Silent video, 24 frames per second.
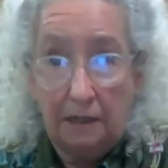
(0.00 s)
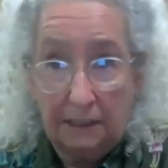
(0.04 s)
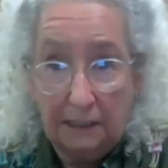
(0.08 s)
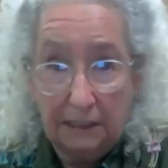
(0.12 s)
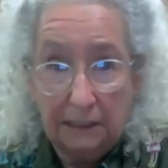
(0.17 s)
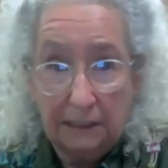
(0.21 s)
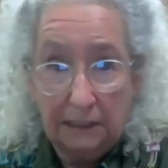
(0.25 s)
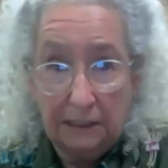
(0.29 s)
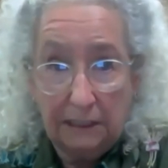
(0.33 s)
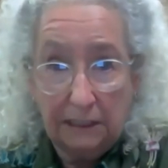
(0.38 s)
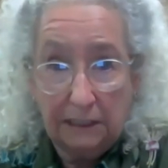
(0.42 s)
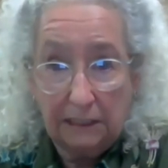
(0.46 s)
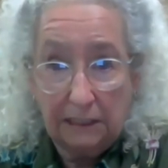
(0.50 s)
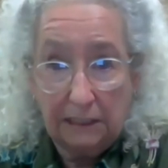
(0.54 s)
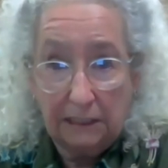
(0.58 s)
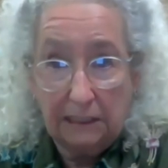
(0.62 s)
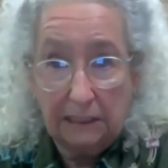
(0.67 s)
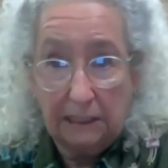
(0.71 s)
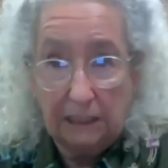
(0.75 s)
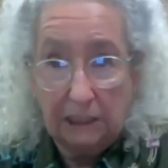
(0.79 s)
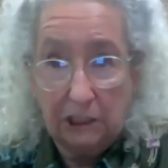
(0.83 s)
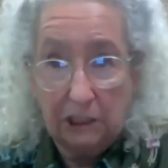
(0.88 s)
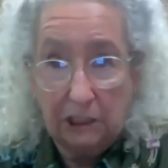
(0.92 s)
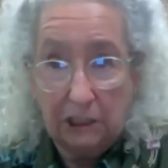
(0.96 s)
Huntington's
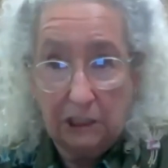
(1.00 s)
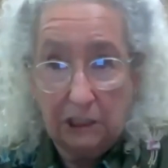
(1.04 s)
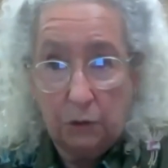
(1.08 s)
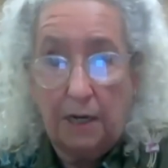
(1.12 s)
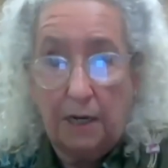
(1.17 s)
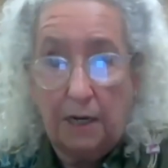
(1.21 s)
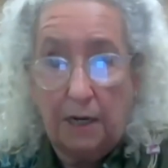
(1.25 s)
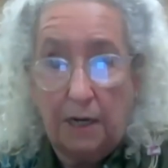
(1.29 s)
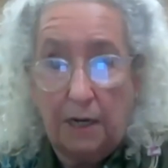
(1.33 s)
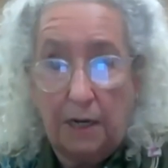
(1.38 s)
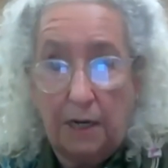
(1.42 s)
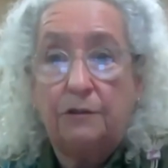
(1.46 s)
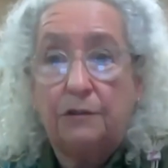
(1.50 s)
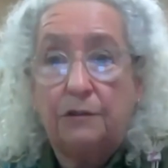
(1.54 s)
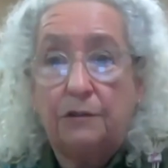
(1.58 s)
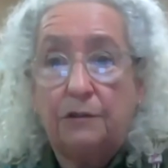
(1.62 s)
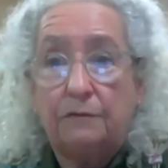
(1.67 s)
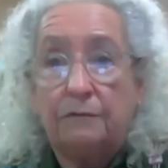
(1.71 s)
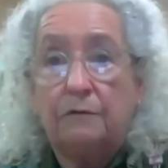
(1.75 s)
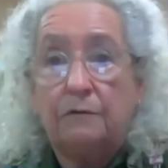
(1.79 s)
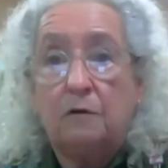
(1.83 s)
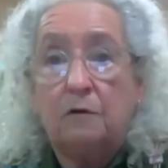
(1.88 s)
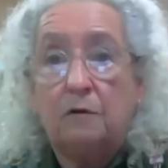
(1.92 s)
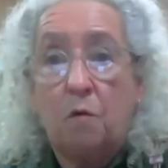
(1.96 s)
disease when I
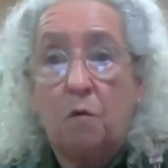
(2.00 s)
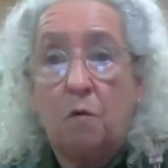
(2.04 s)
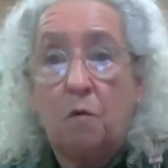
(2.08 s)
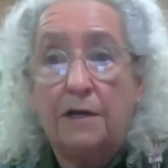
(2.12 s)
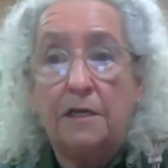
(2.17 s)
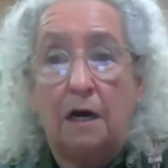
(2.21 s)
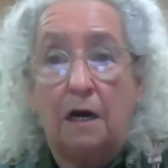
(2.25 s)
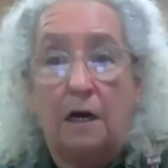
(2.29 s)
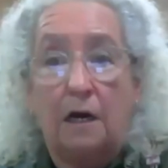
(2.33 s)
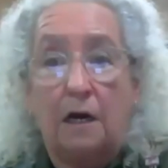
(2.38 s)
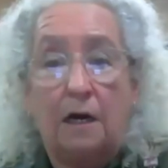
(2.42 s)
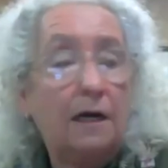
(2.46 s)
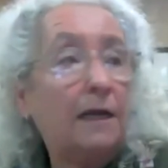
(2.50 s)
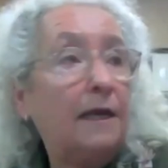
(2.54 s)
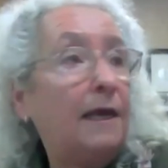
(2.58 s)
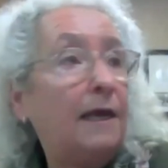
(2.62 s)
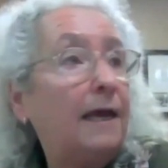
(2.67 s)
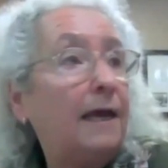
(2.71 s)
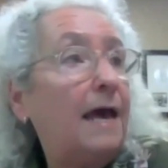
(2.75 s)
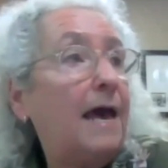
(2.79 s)
was quite young.